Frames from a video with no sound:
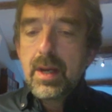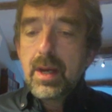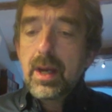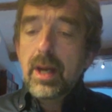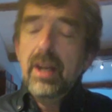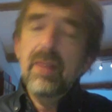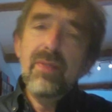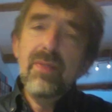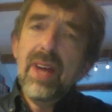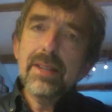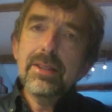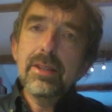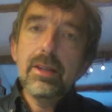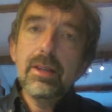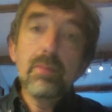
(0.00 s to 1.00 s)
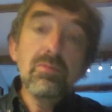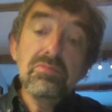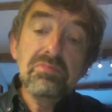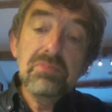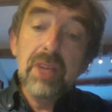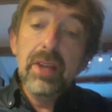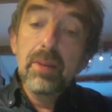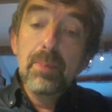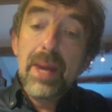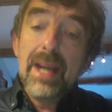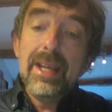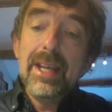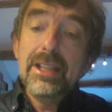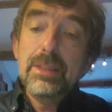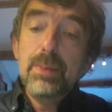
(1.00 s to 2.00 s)
And in fact, the
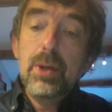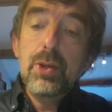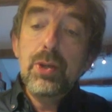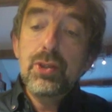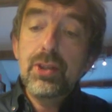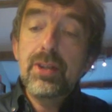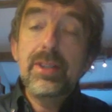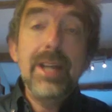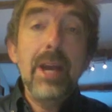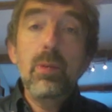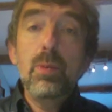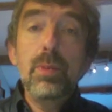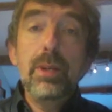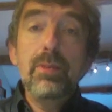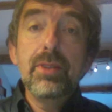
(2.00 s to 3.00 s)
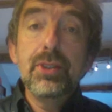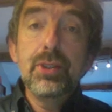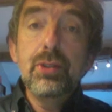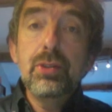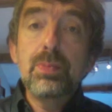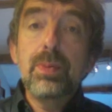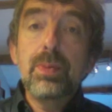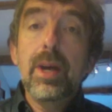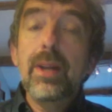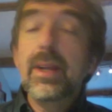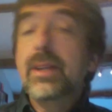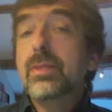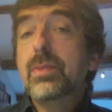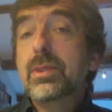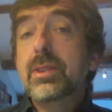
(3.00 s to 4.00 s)
bank exposure to debt would be reduced by
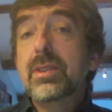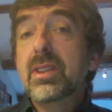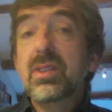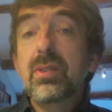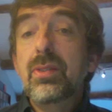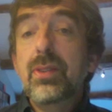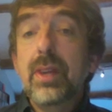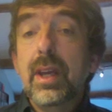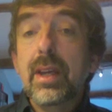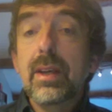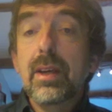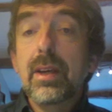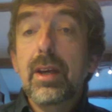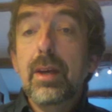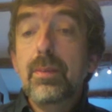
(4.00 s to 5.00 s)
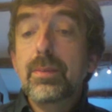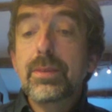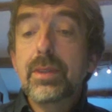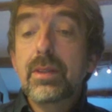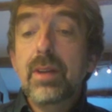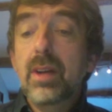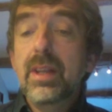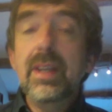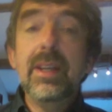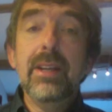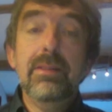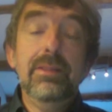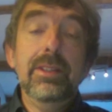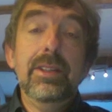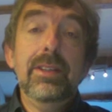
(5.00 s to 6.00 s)
this, which is a good thing. So I think,
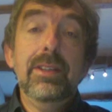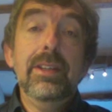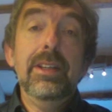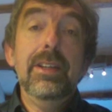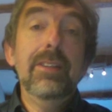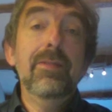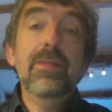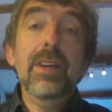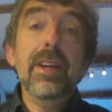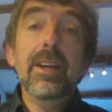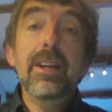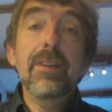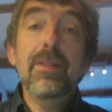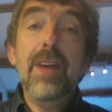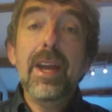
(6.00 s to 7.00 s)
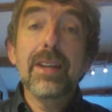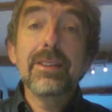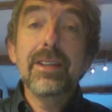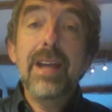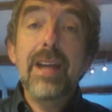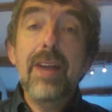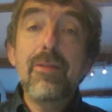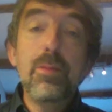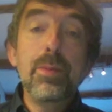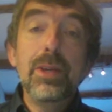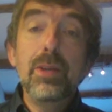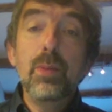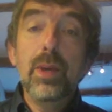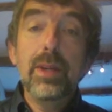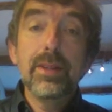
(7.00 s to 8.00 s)
in effect,
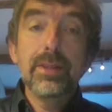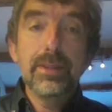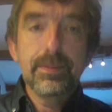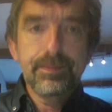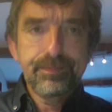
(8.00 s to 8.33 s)
everybody wins.